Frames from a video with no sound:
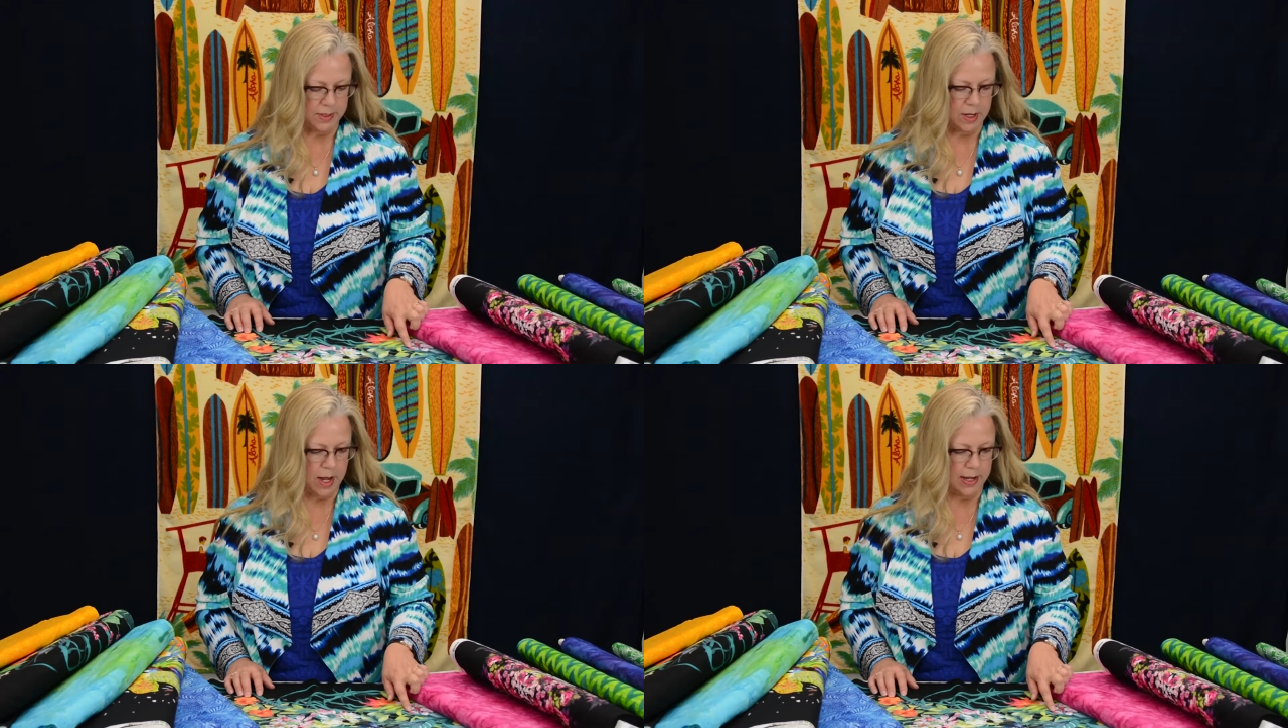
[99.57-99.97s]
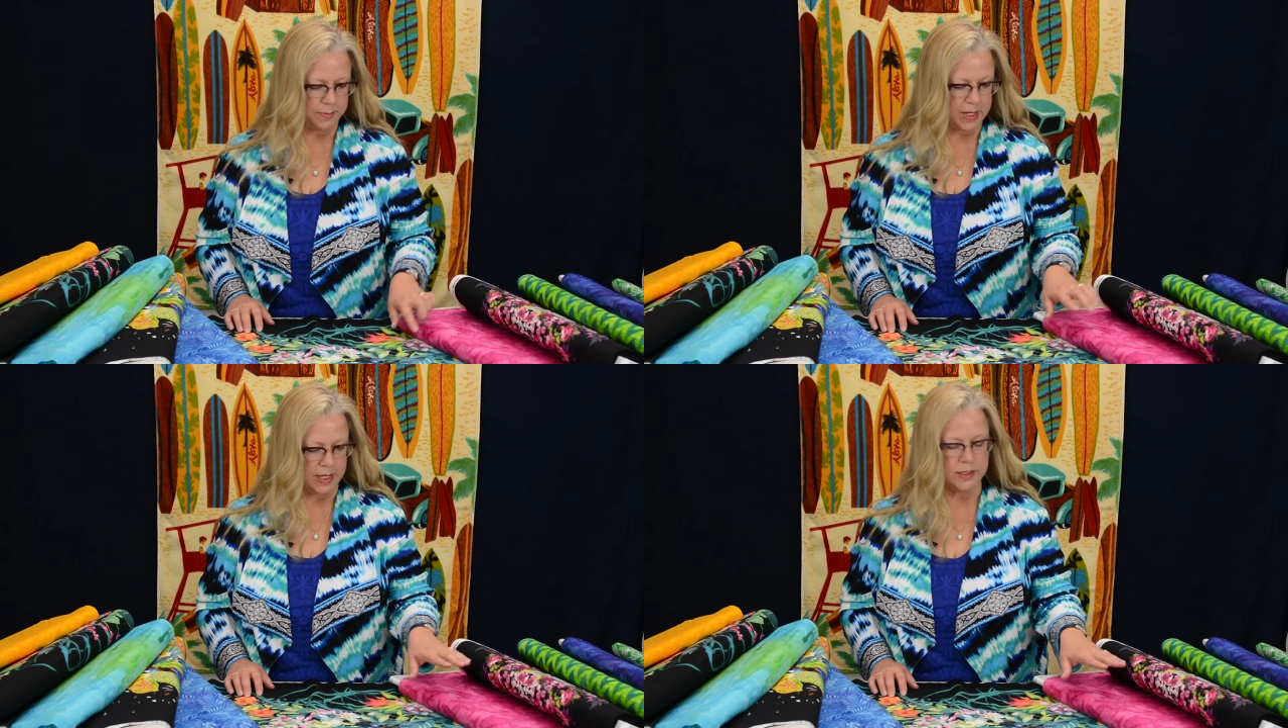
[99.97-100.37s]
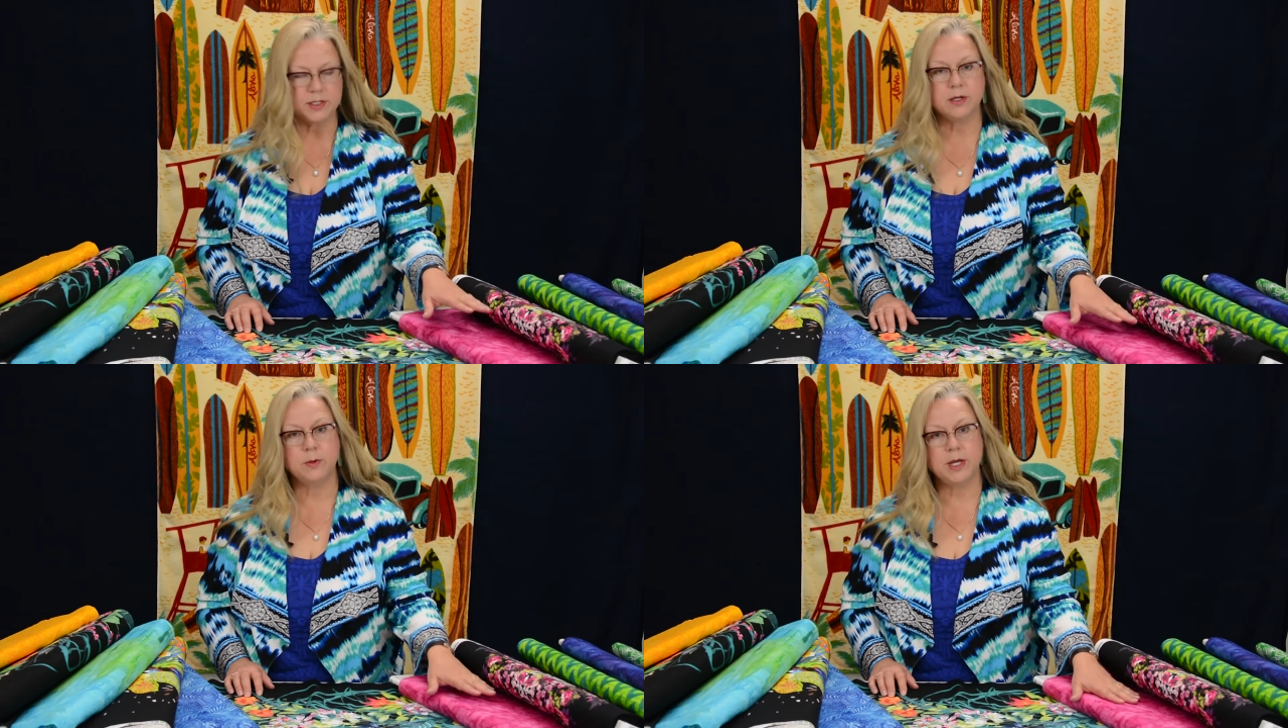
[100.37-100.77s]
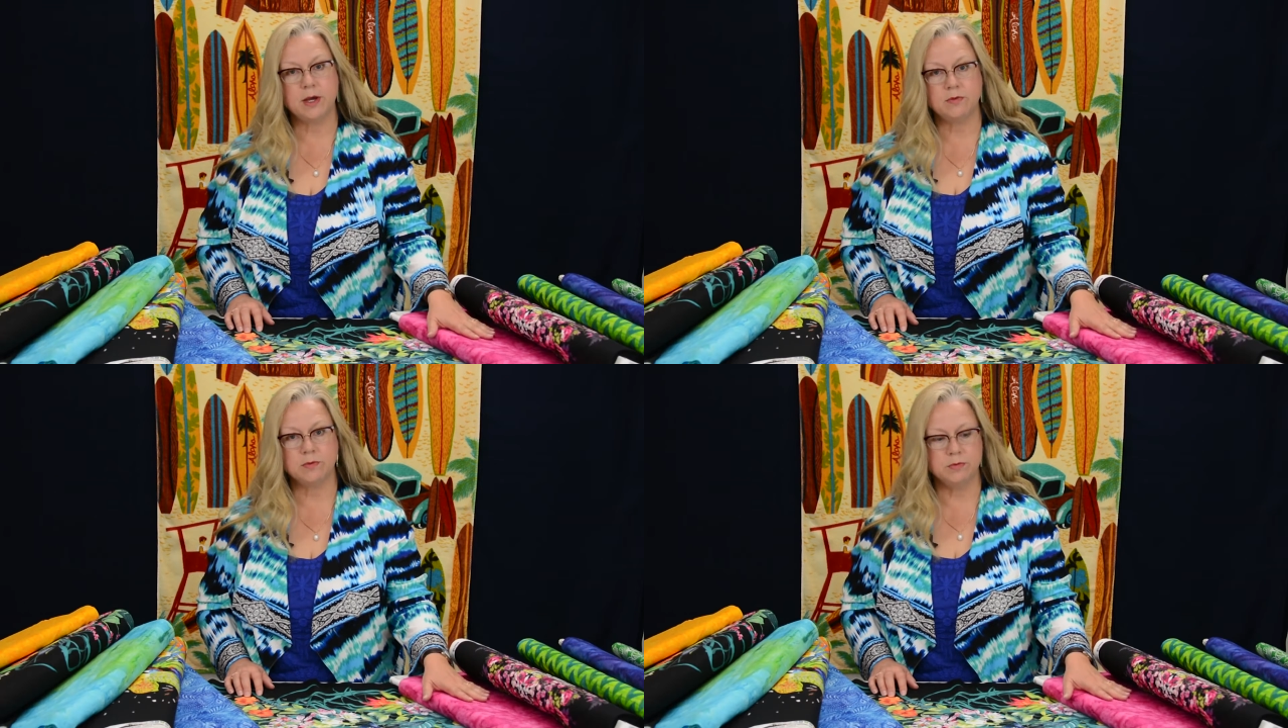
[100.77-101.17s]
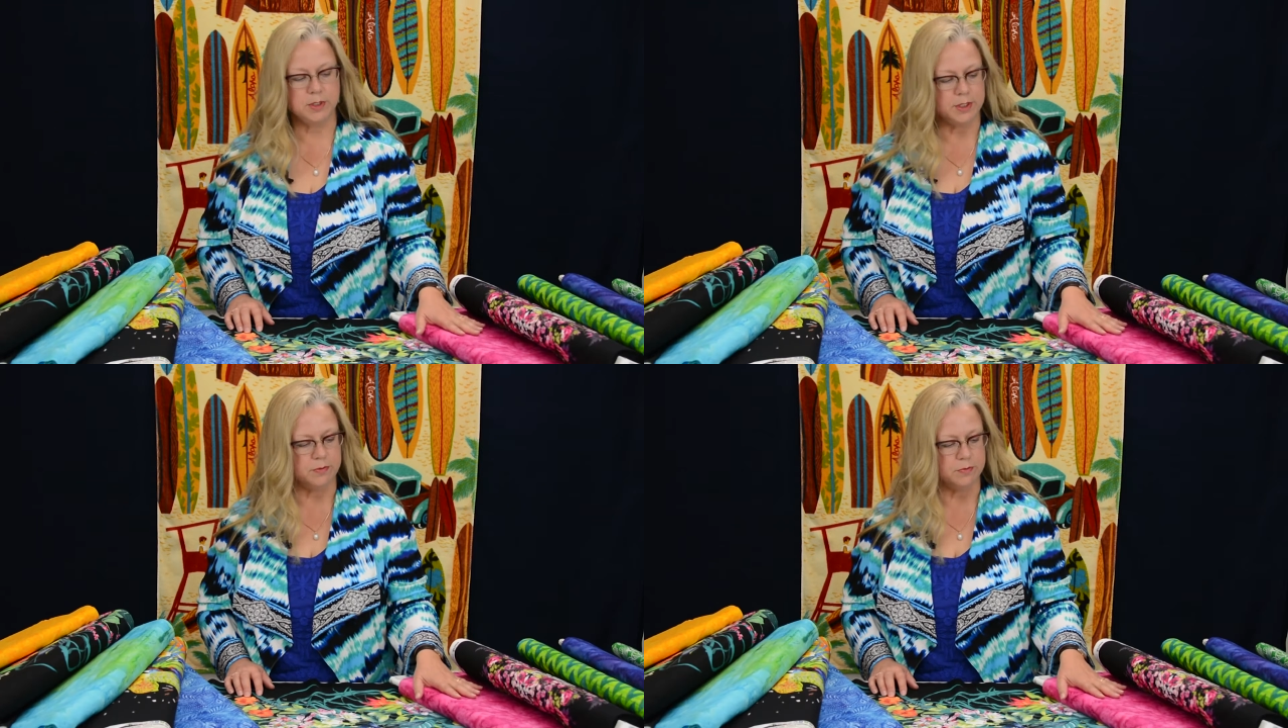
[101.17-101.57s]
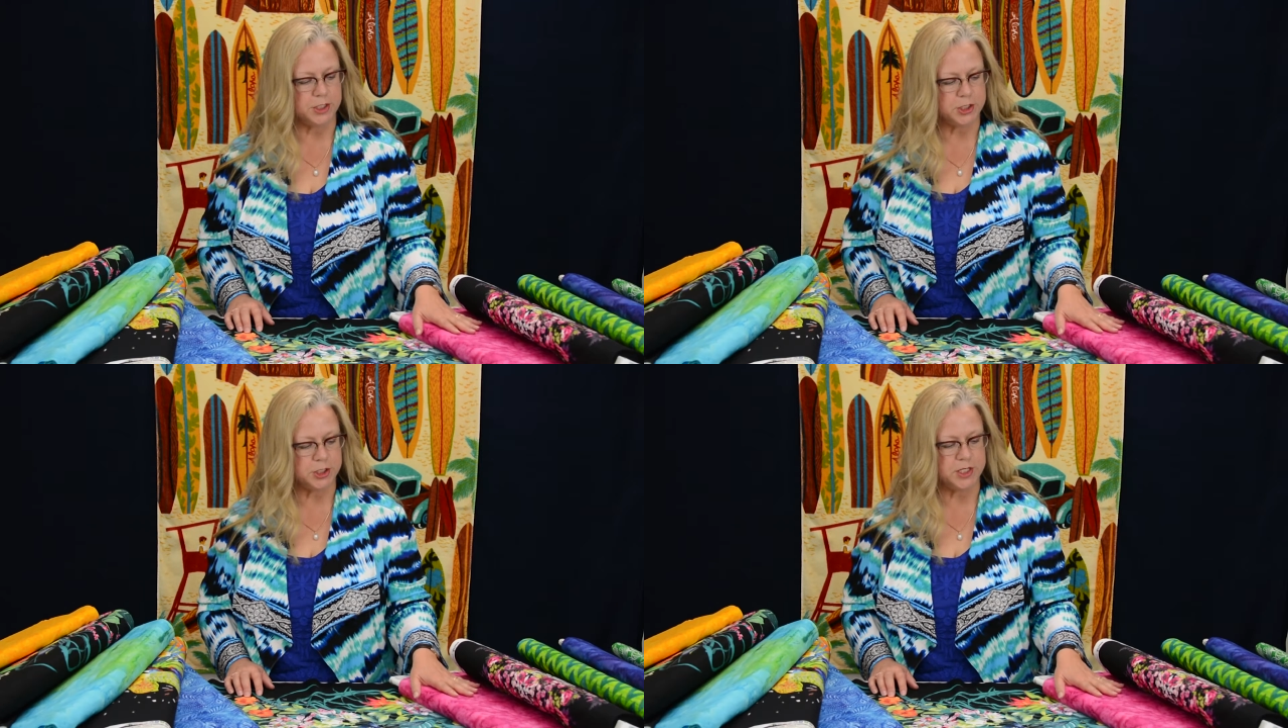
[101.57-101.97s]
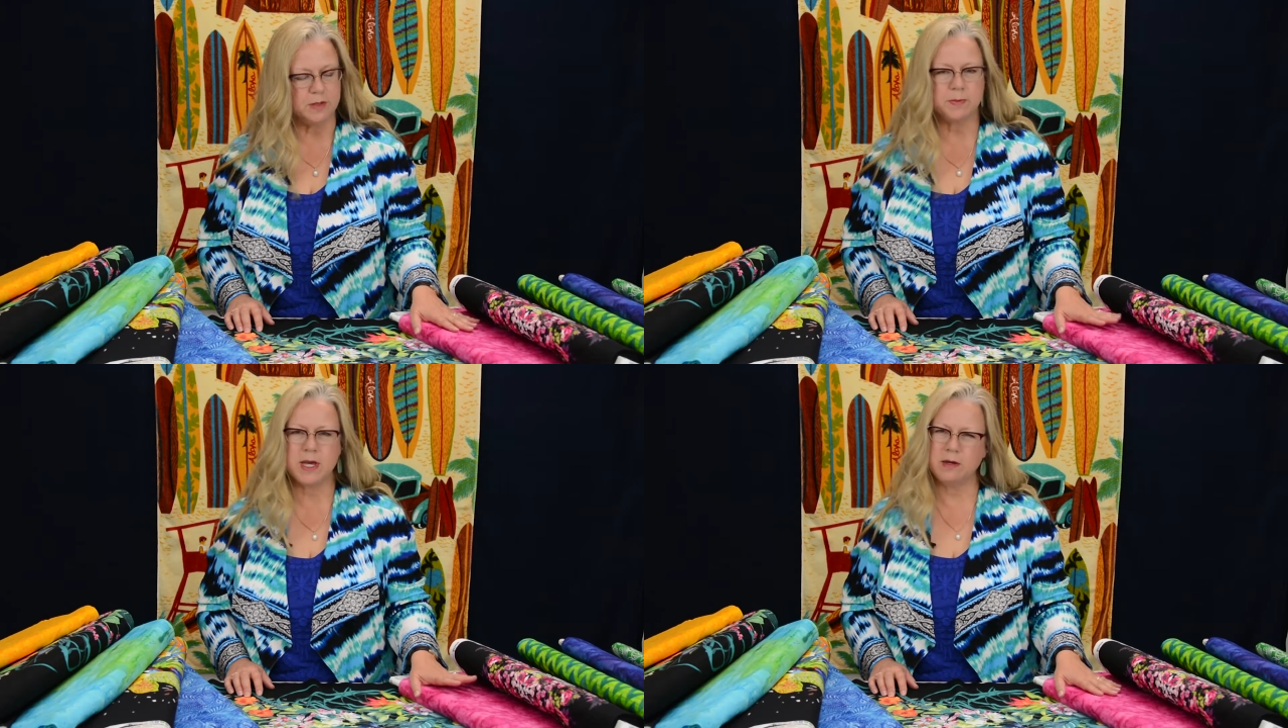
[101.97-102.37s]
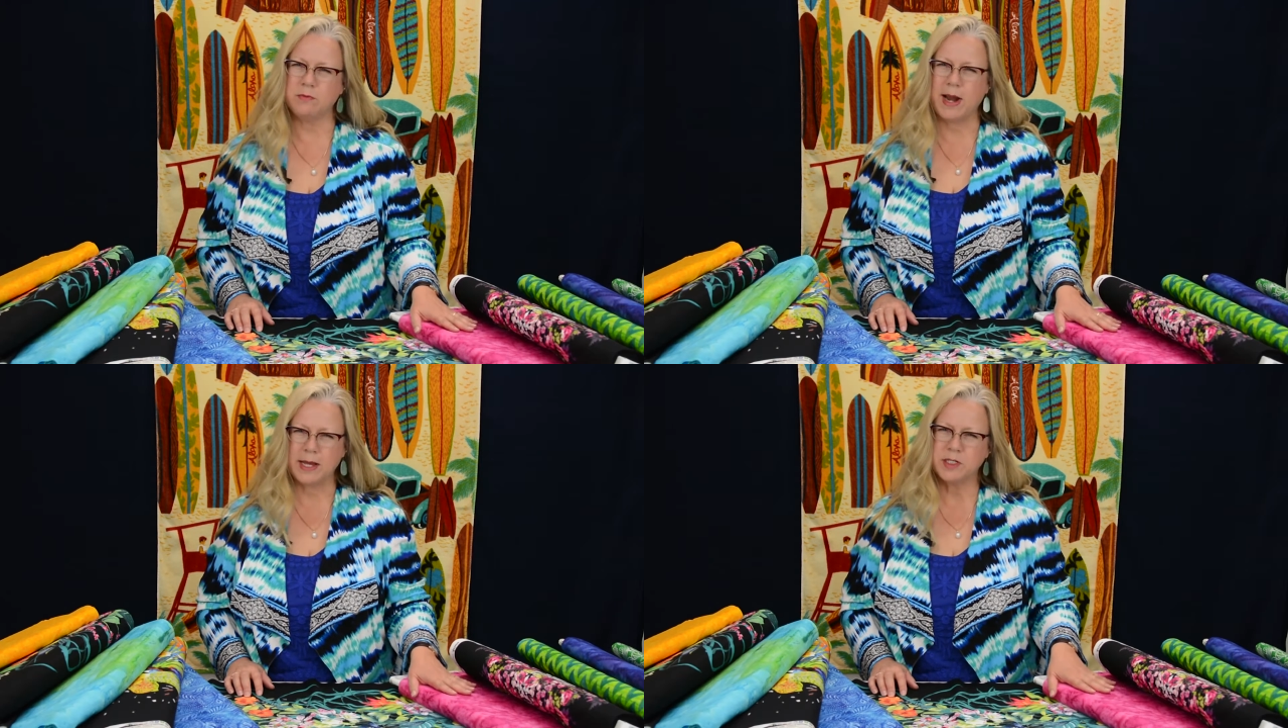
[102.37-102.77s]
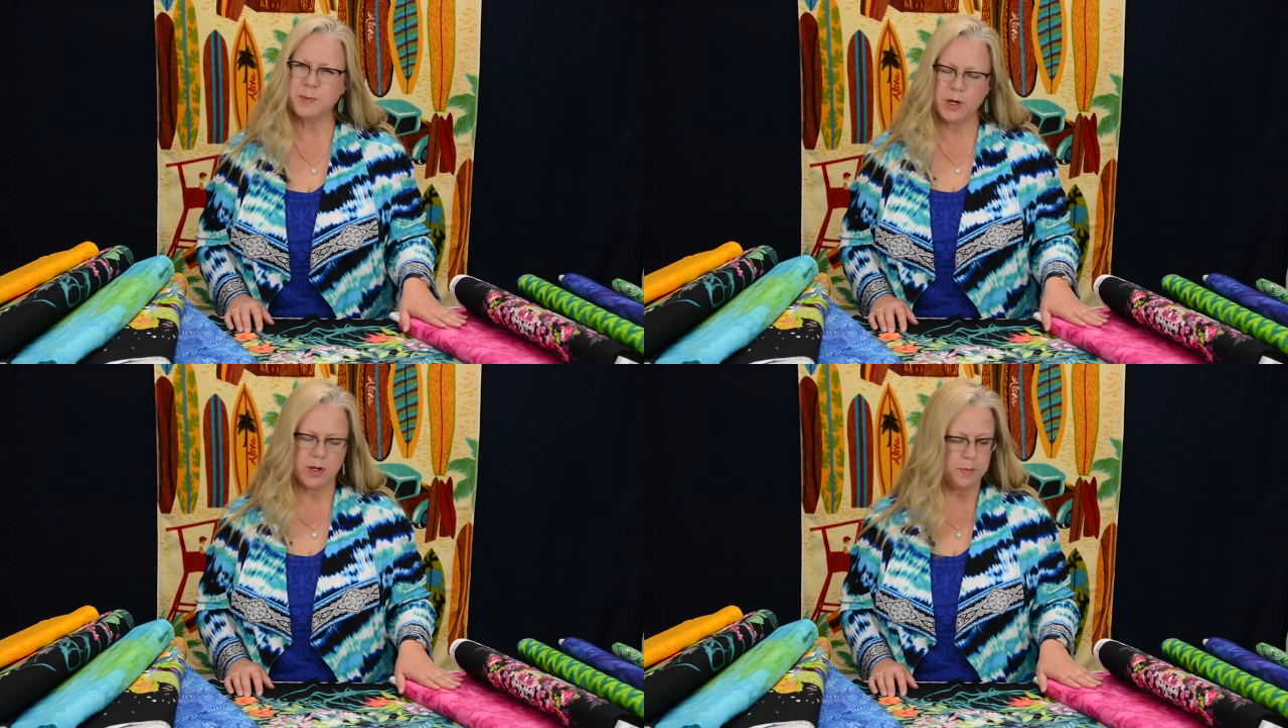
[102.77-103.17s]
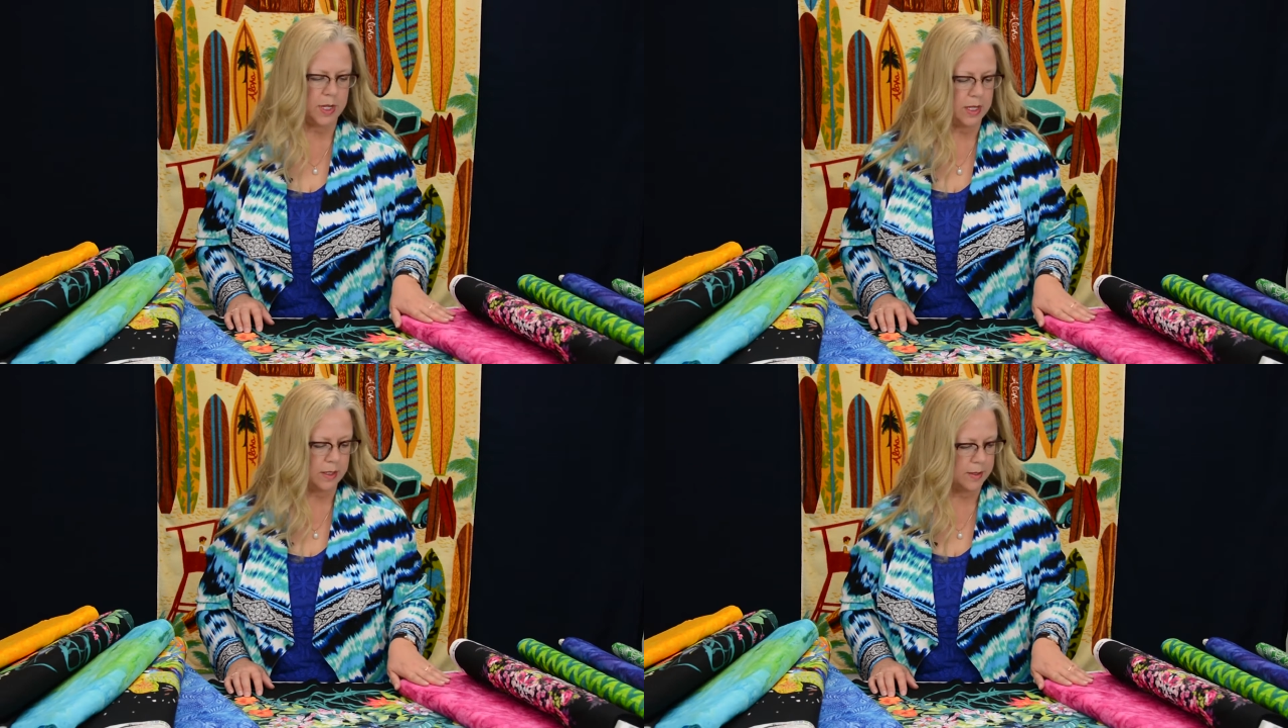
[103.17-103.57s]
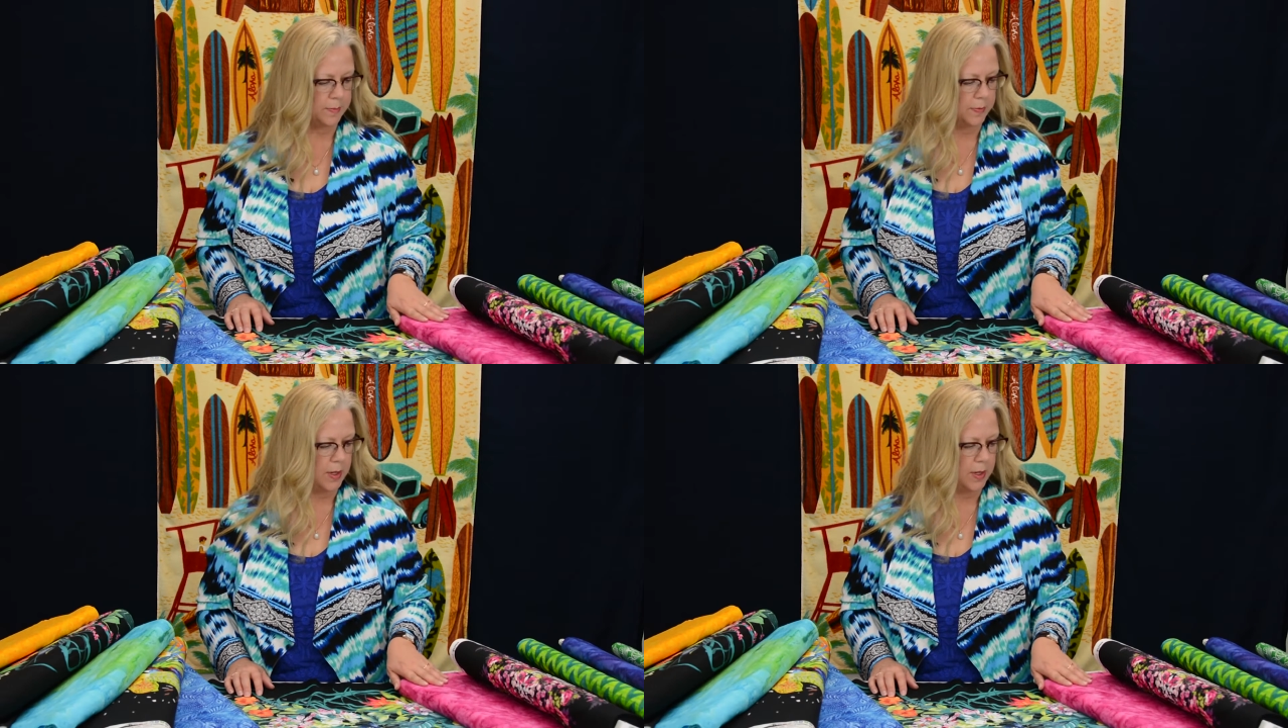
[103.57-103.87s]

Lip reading: of the hot pinks. Here we have a really rich, deep kind of raspberry pink.